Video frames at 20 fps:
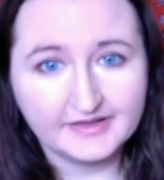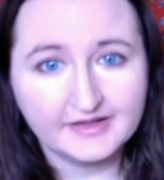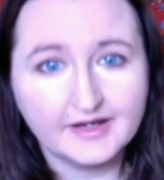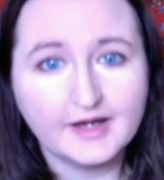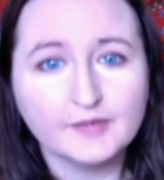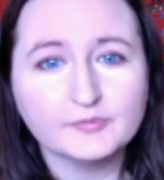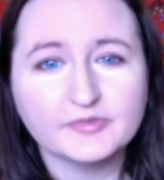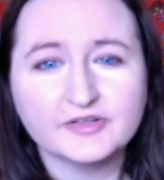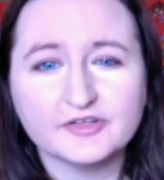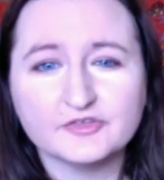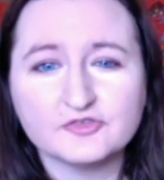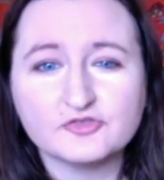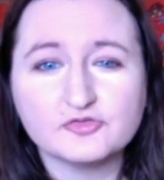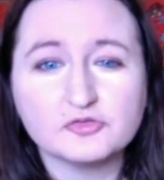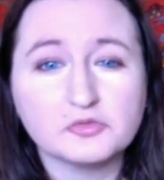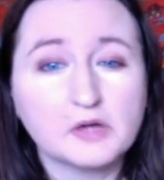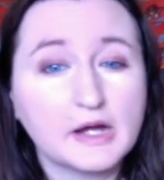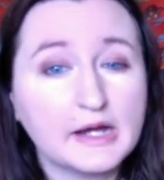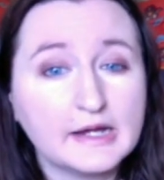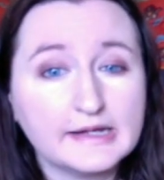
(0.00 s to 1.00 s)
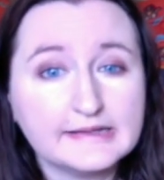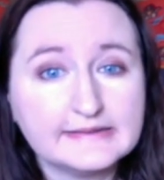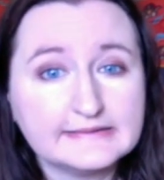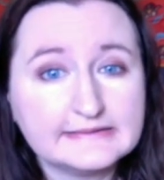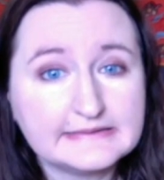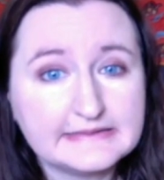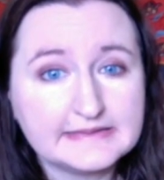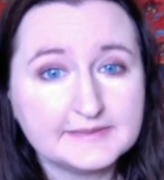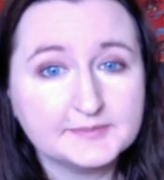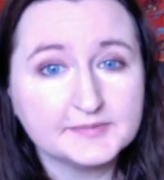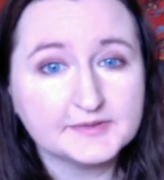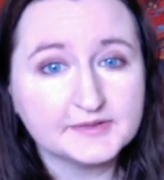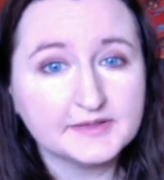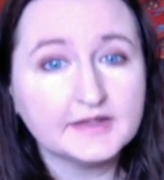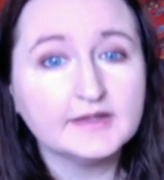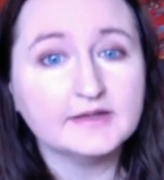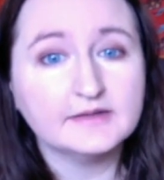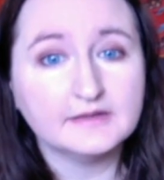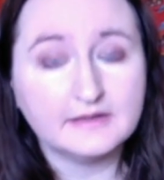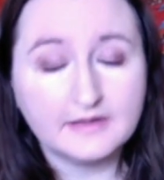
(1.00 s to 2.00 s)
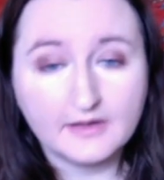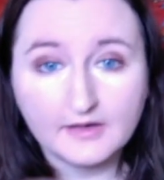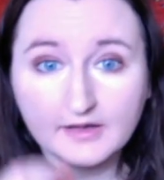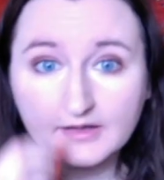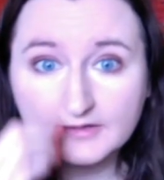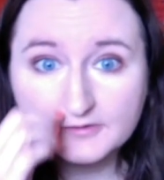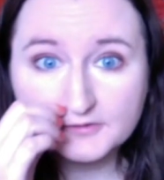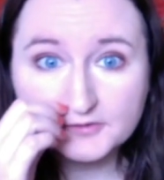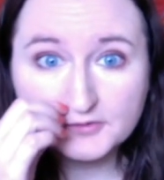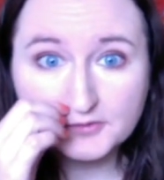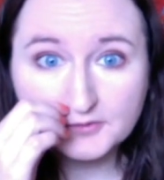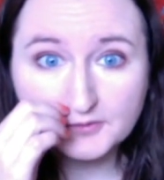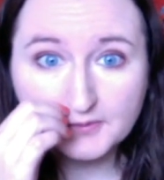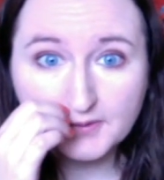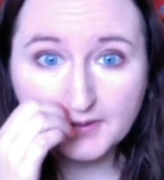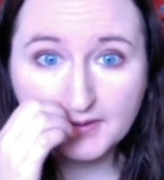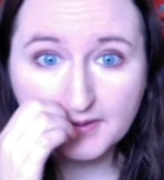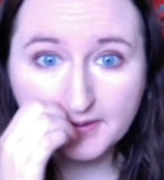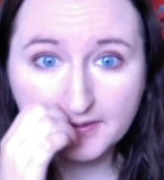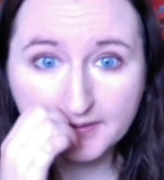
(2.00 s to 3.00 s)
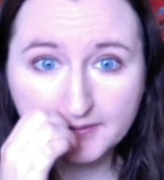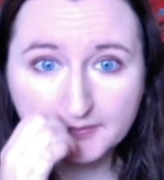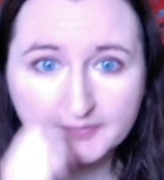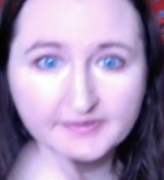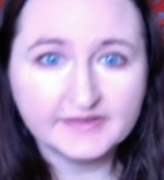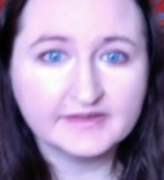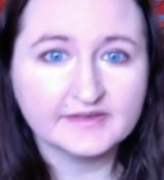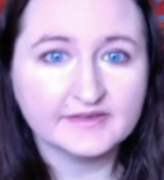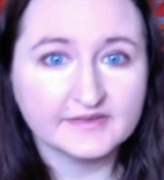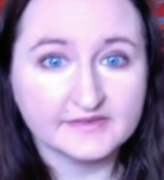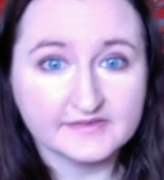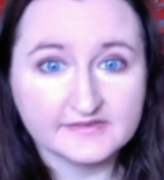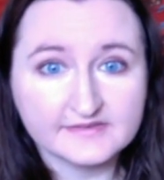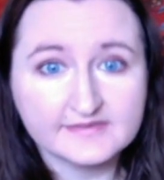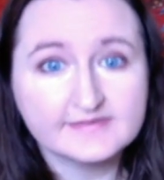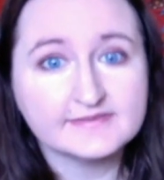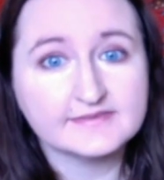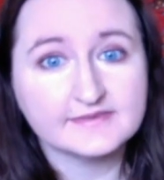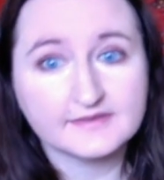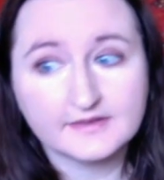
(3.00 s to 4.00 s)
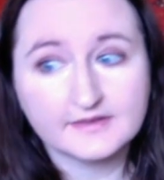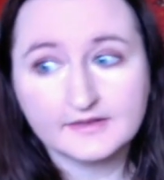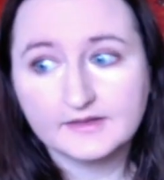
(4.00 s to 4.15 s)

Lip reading: I'm going to try to keep it not too long because